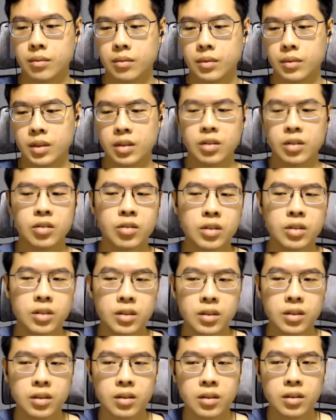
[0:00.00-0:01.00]
A
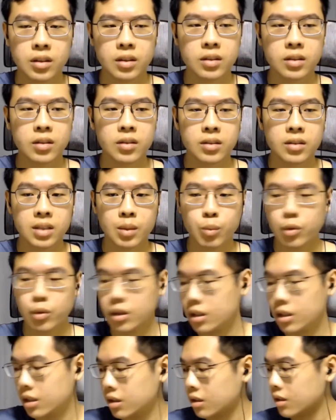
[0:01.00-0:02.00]
Christian is not
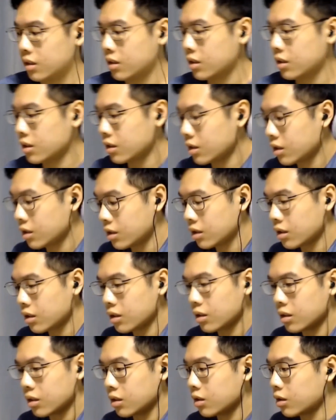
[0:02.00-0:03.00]
someone
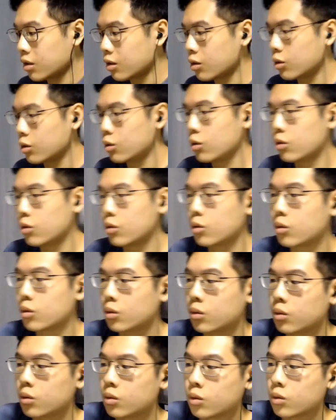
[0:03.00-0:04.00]
who
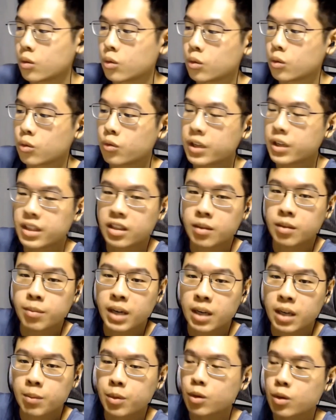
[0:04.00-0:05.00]
who read the
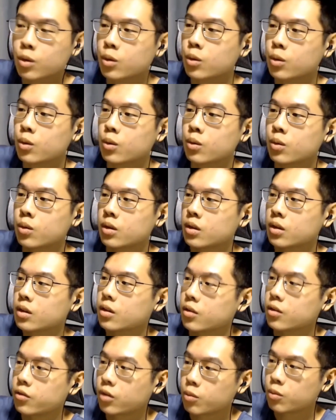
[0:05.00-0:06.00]
Bible
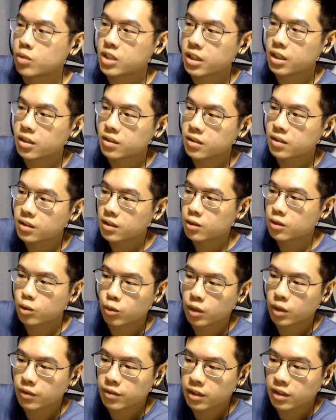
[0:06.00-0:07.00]
from Genesis to
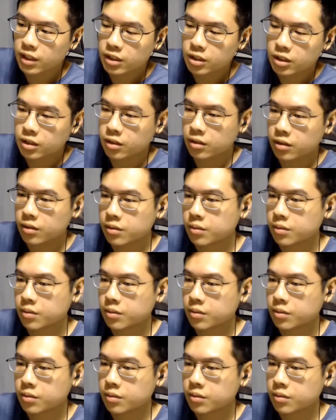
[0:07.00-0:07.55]
Revelation.